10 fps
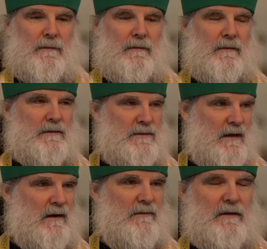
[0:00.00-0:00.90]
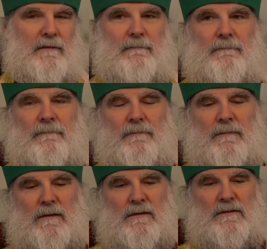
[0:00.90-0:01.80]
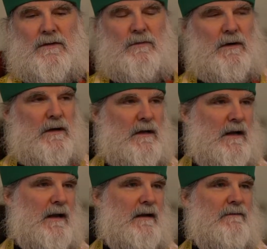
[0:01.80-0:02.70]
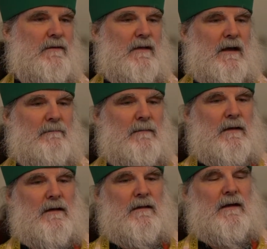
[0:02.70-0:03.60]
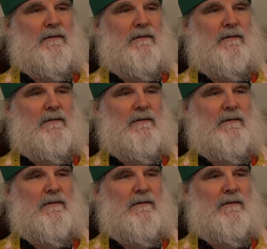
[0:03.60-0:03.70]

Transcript: They're starving. So we're going to collect for them. They've